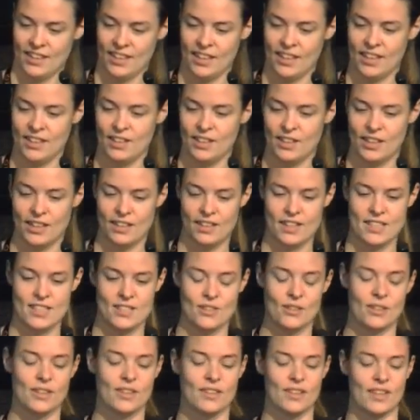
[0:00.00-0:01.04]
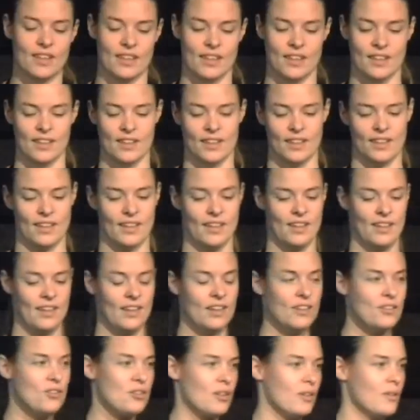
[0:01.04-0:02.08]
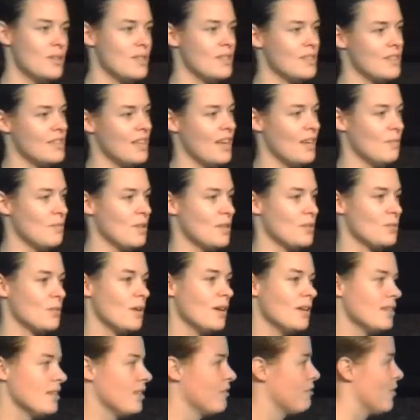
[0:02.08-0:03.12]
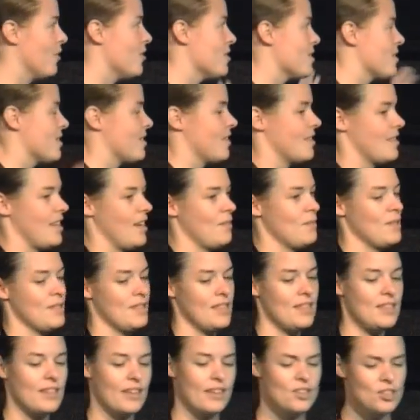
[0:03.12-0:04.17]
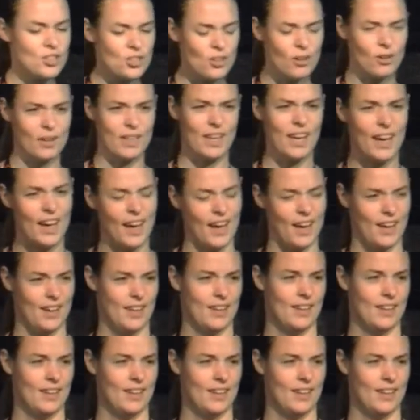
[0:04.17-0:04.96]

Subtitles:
And you get this sort of thing. True is the same as 1, and false is the same as 0. Sure, yeah.